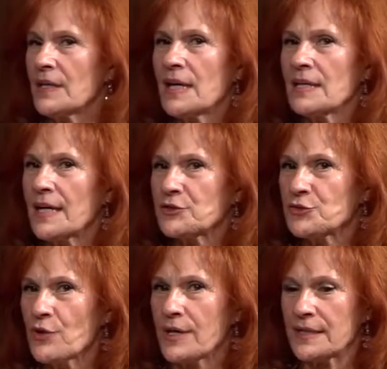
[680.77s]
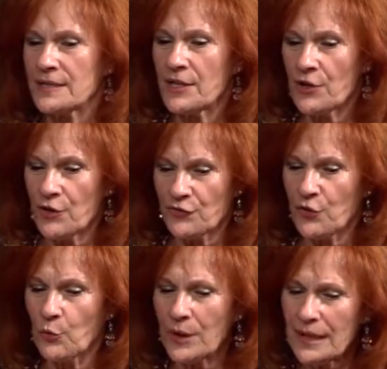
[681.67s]
Electronics. So
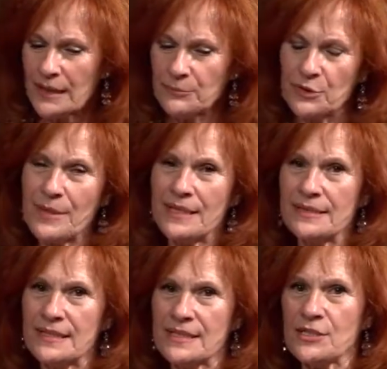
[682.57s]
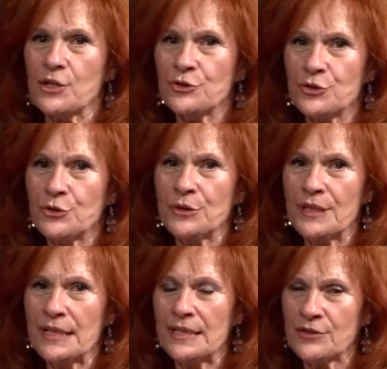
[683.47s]
we implemented this
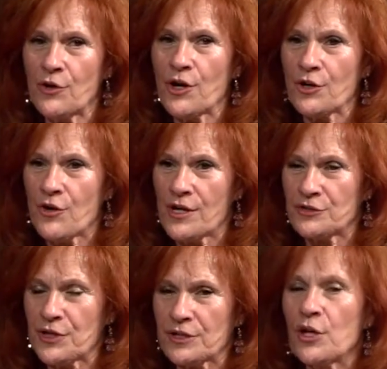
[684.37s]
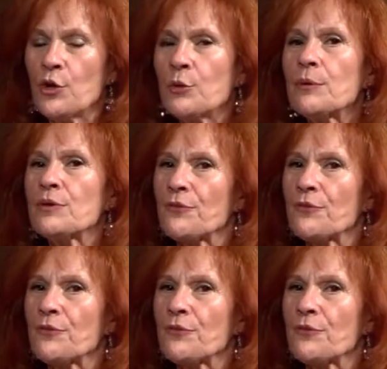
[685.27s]
in our contract. We were the